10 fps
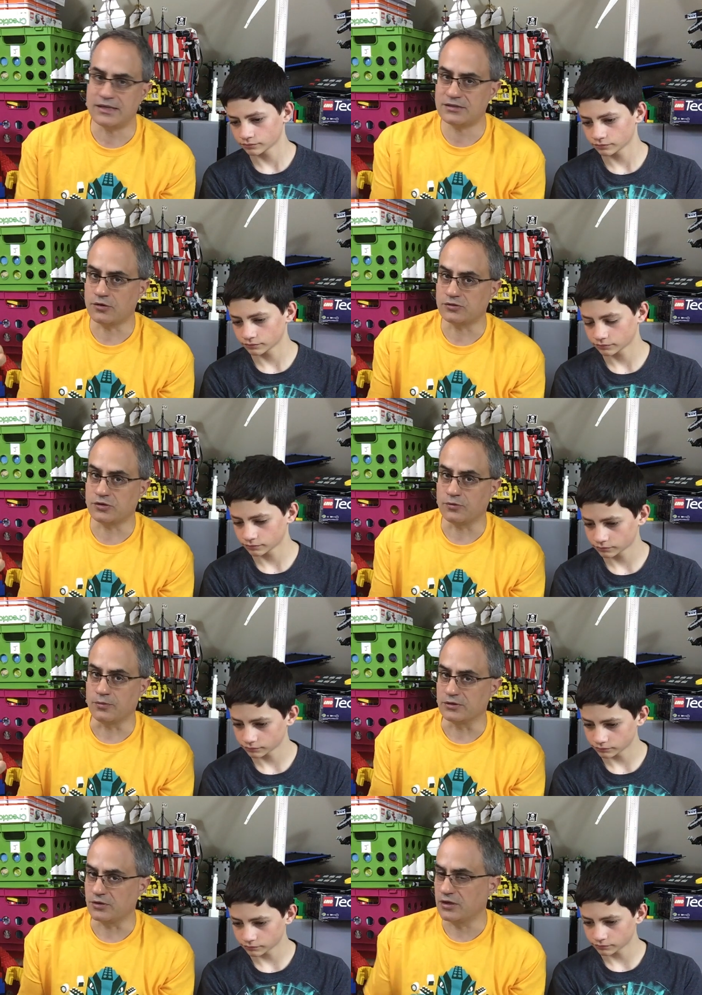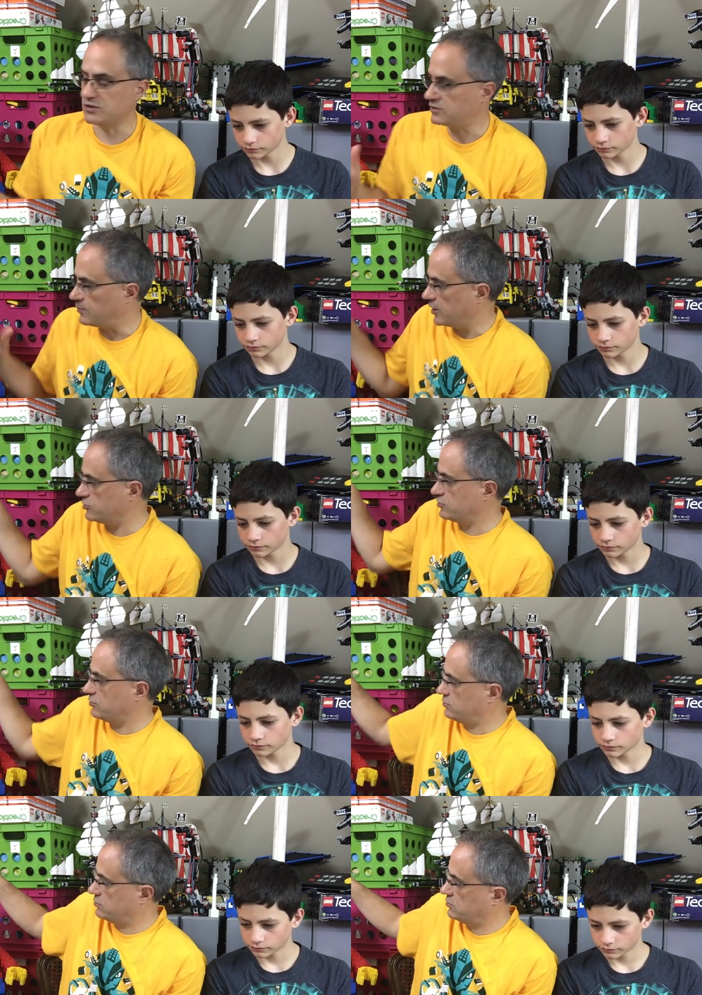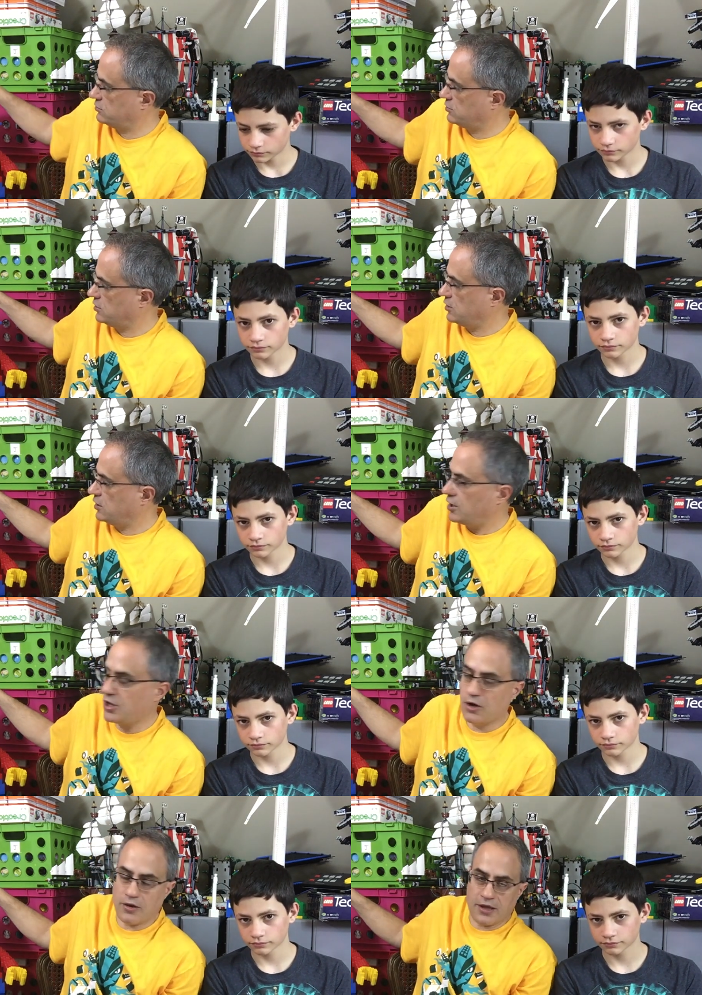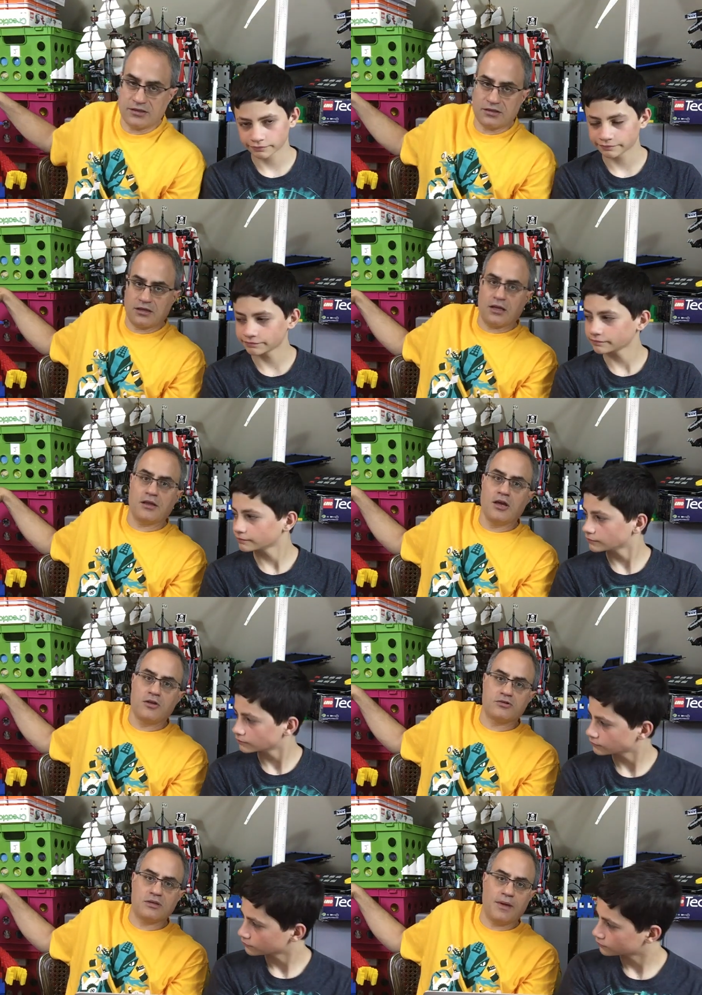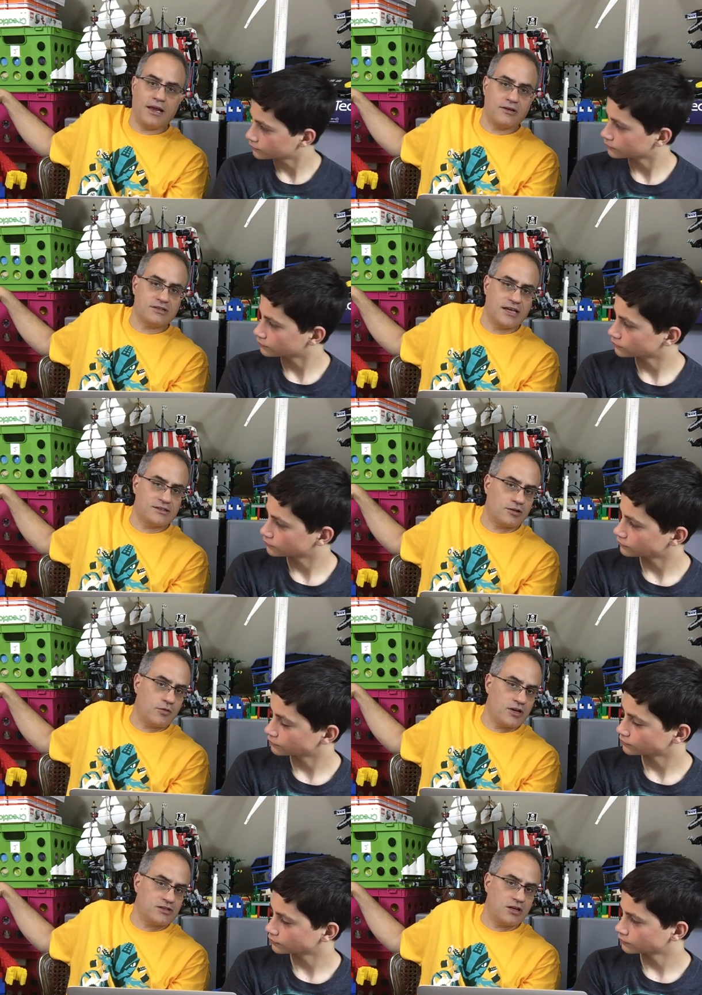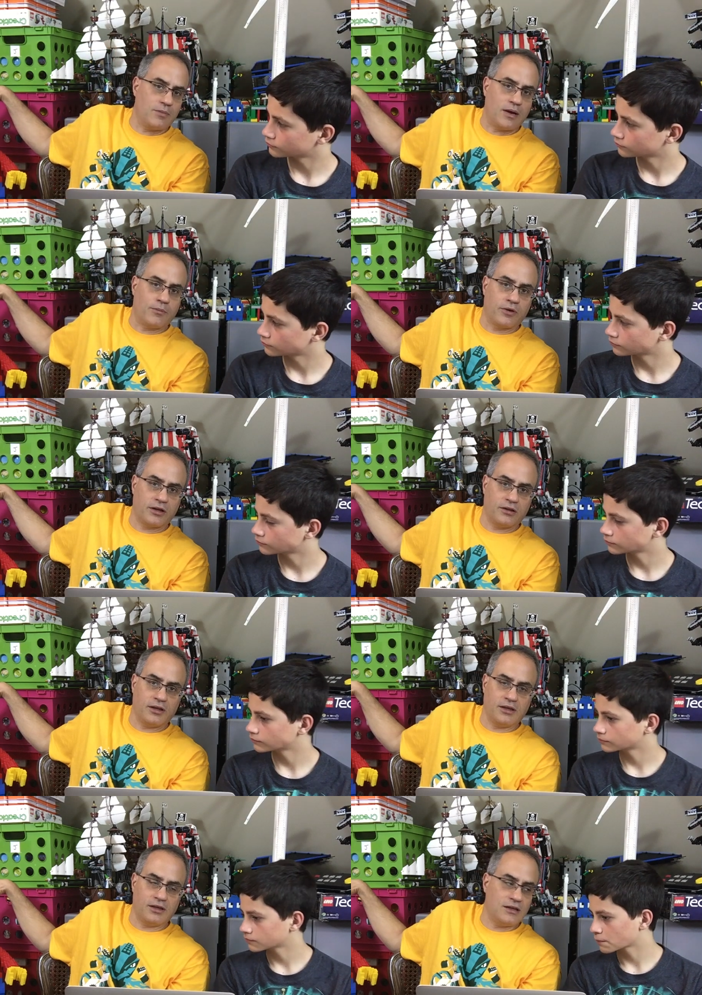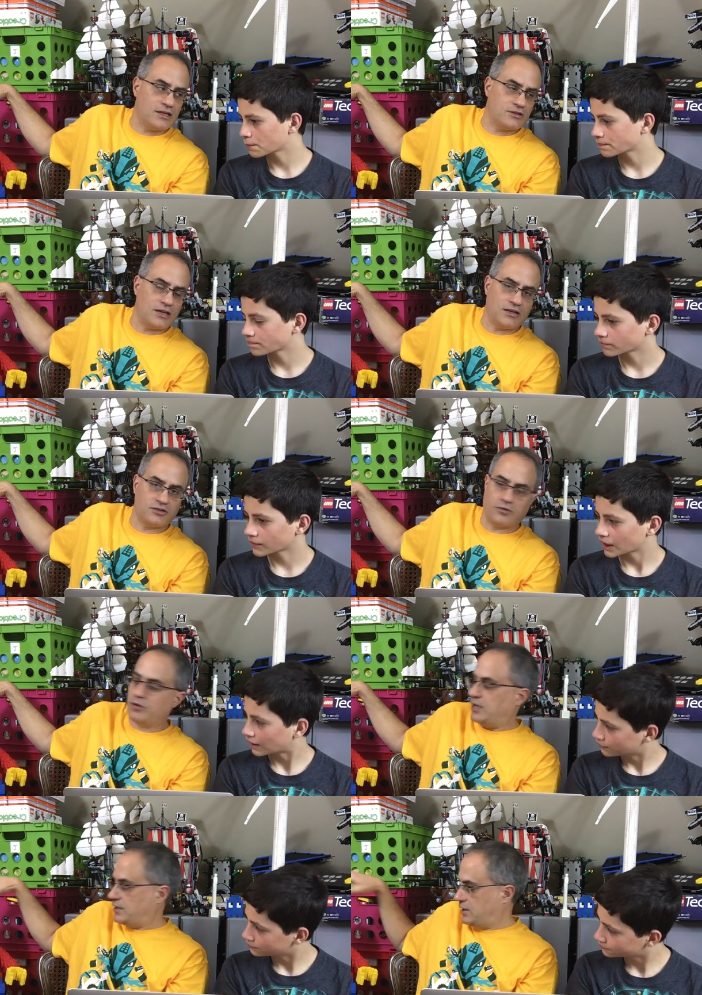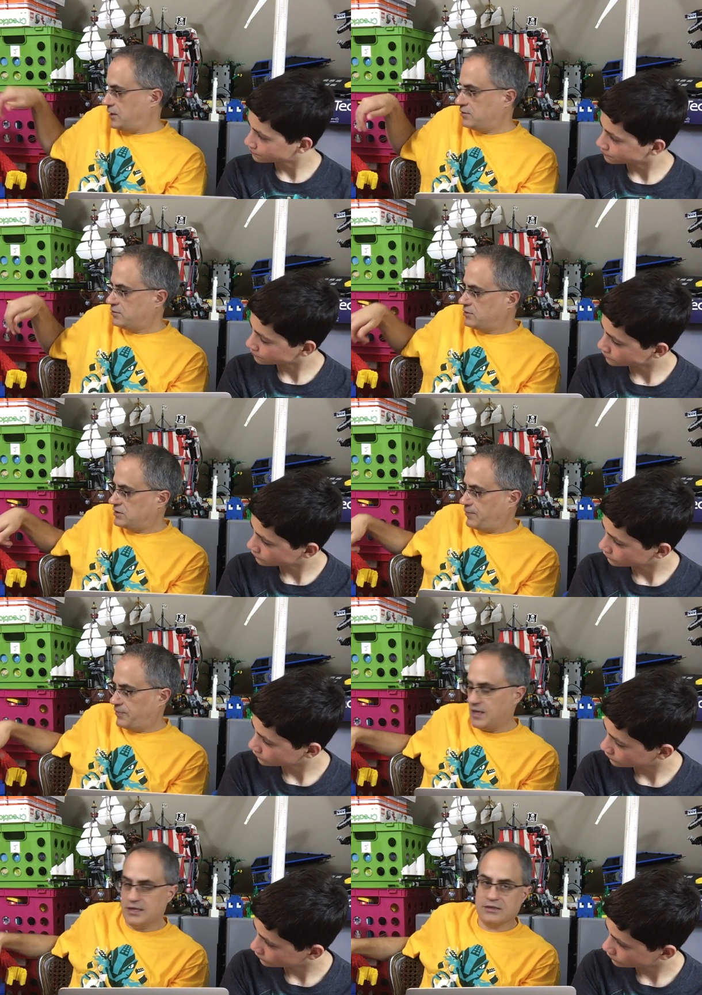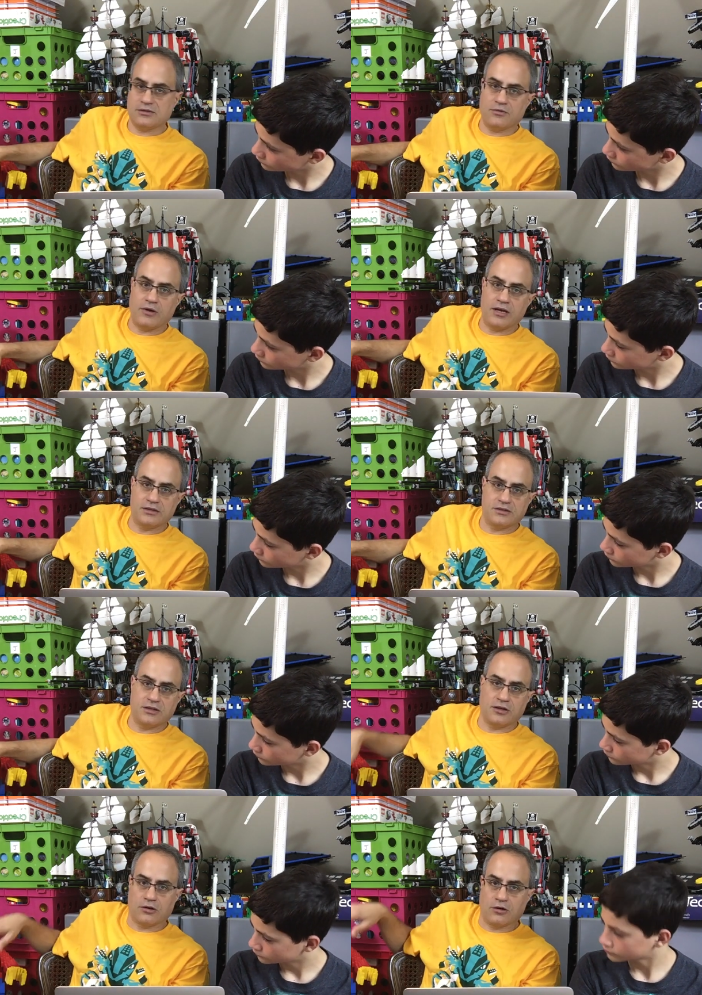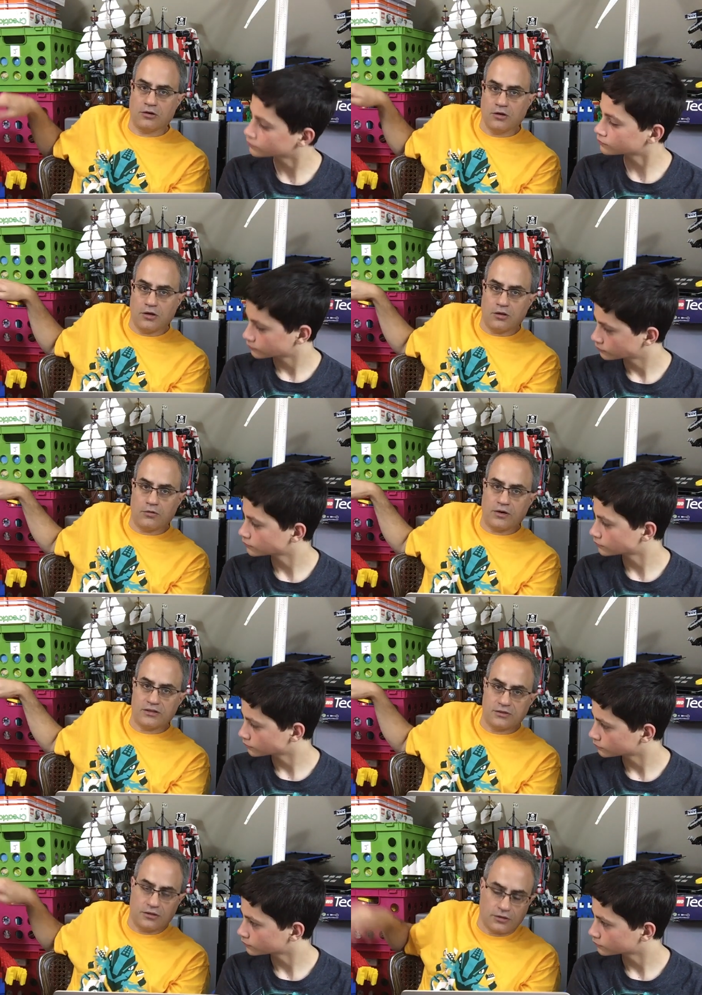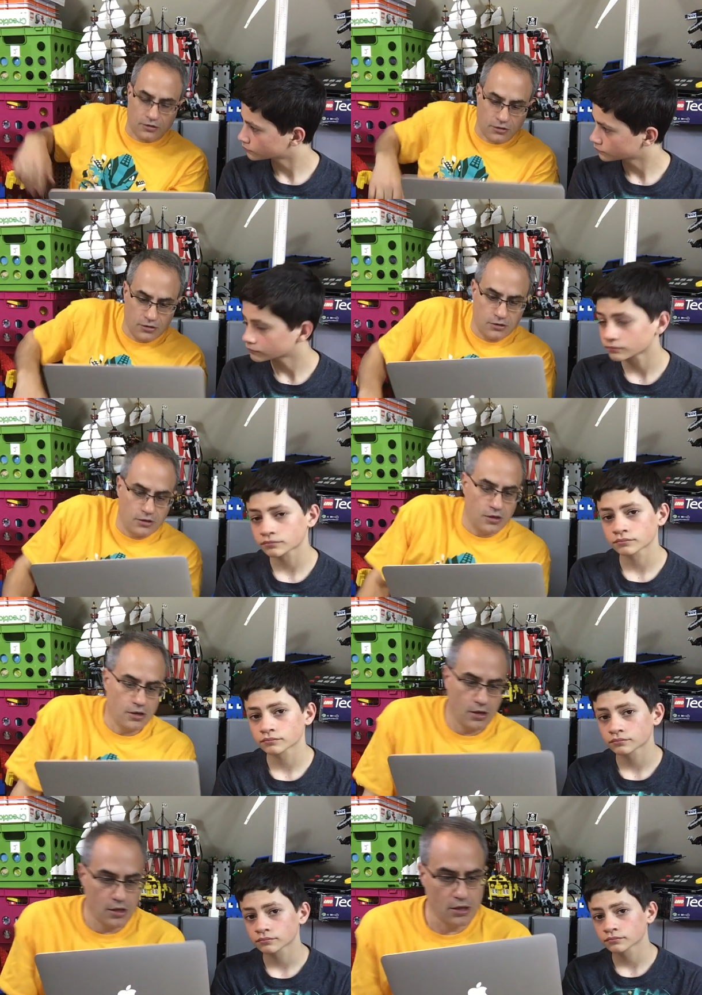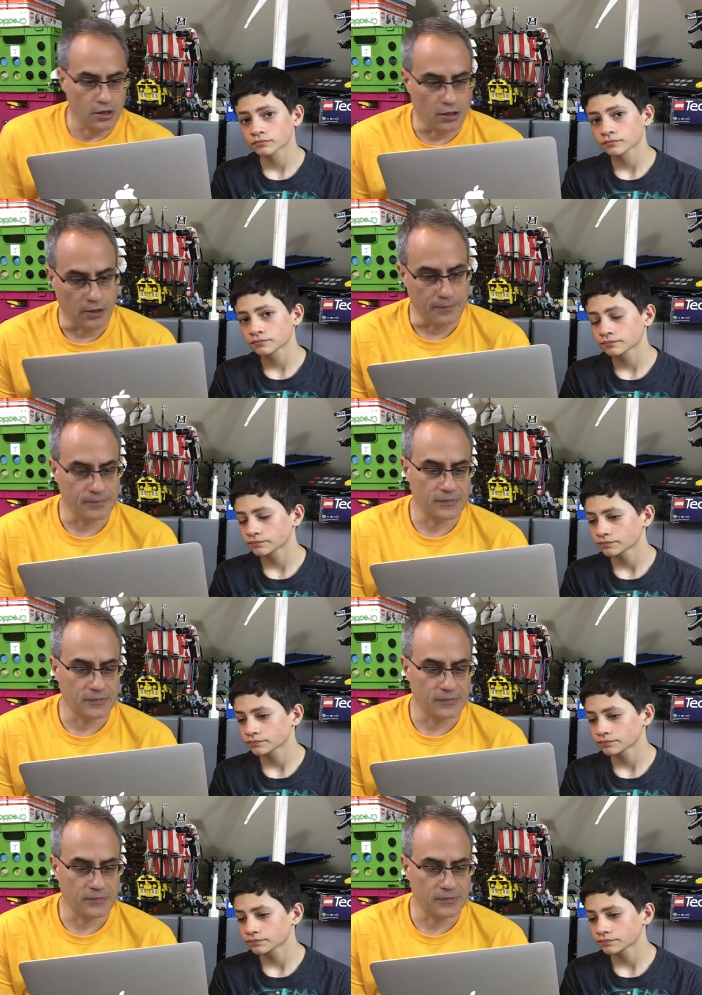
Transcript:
Speaker 1: he's so stupid, so he's special. You know, this. there's somebody else asked a question about Brick Lincoln. That's actually what I did, except that is the right sticker. Right sticker. Um,